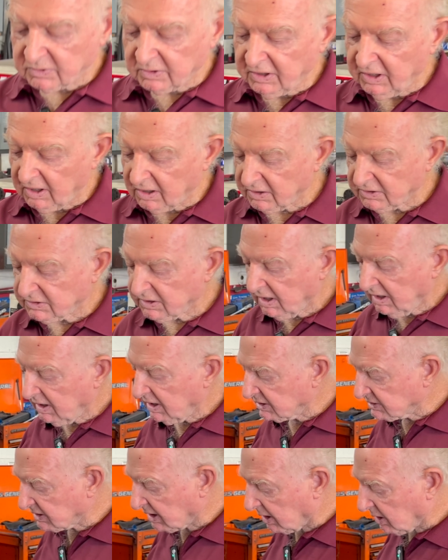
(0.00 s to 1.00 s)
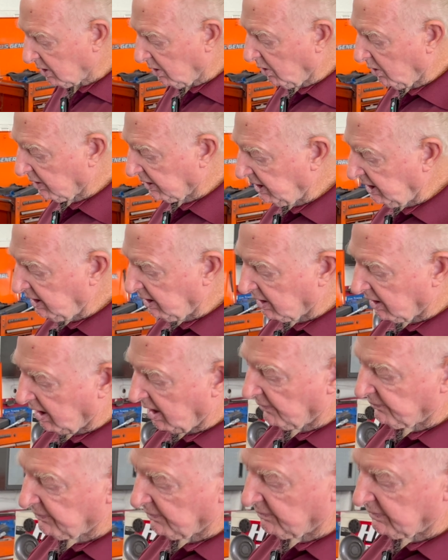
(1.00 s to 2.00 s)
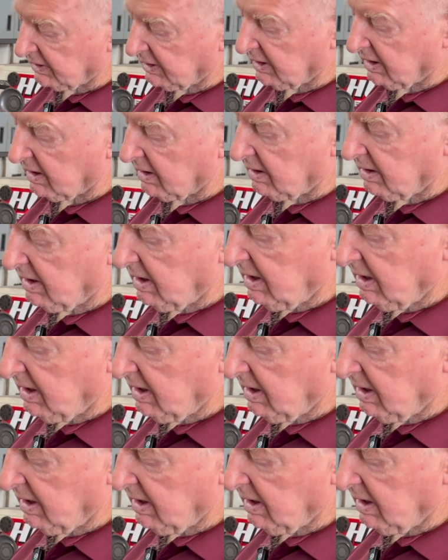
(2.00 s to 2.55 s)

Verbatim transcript: one here is it's got a whole ear off over here.